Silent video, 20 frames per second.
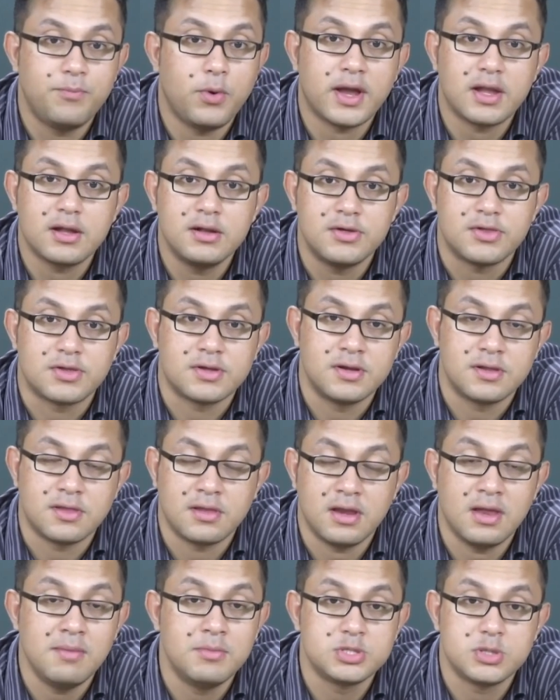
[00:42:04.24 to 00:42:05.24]
pointlessness,
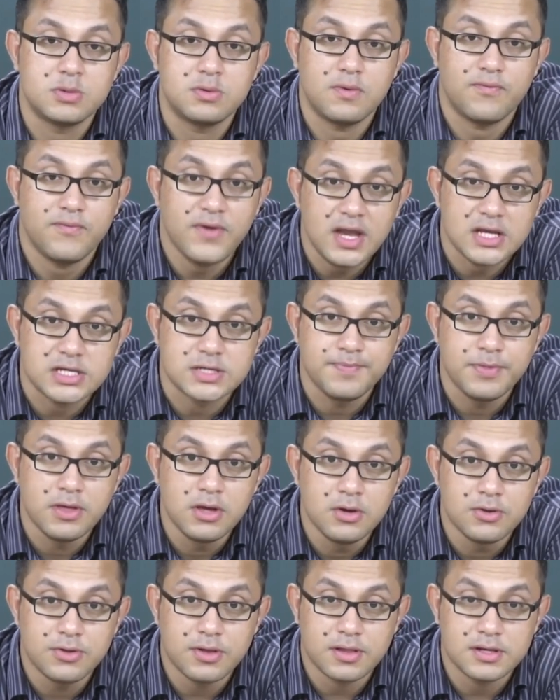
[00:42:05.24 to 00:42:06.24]
an image of defeat.
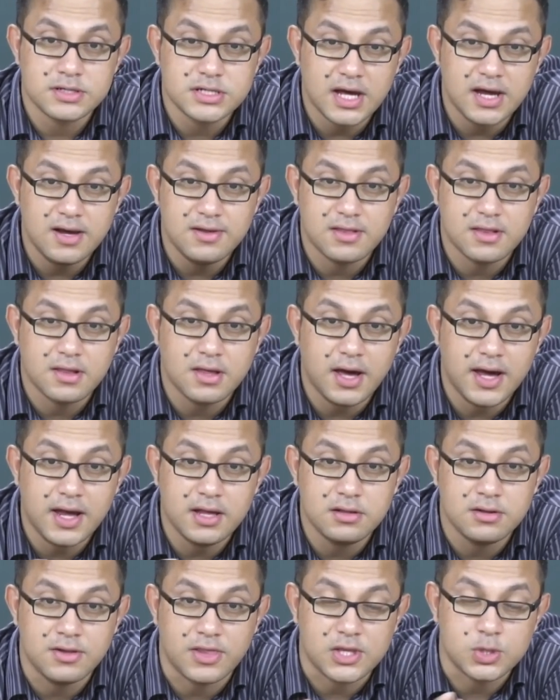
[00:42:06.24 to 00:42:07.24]
So this entire
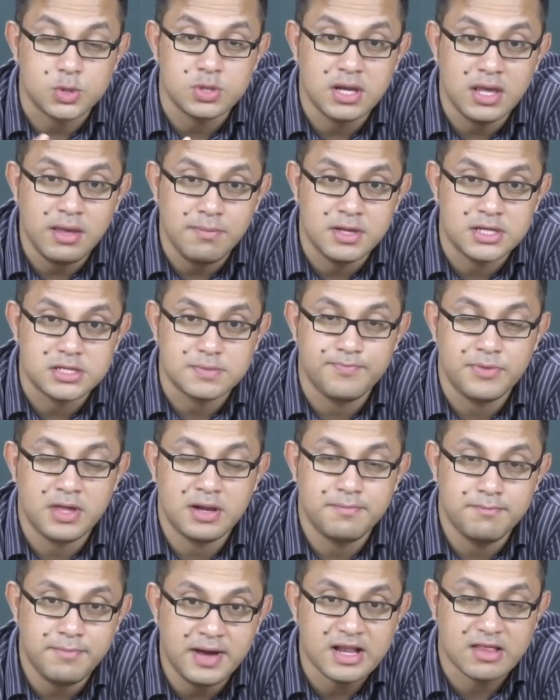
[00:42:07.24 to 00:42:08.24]
kite and stone image
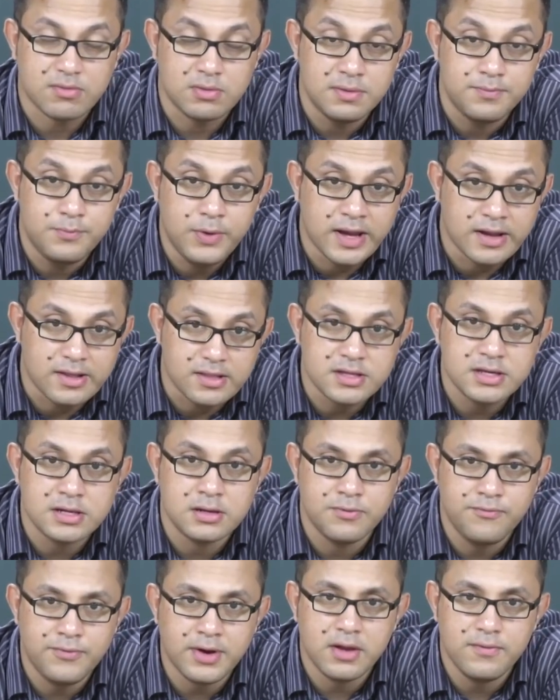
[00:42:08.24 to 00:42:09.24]
that Mansfield brings
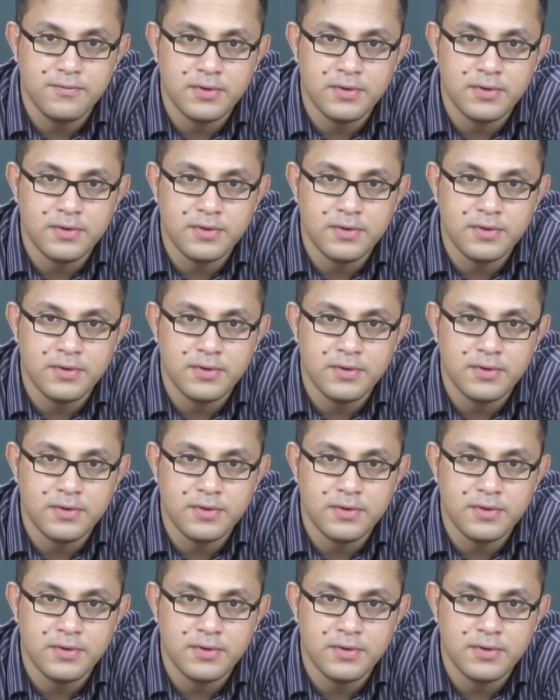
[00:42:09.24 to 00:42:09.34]
in very,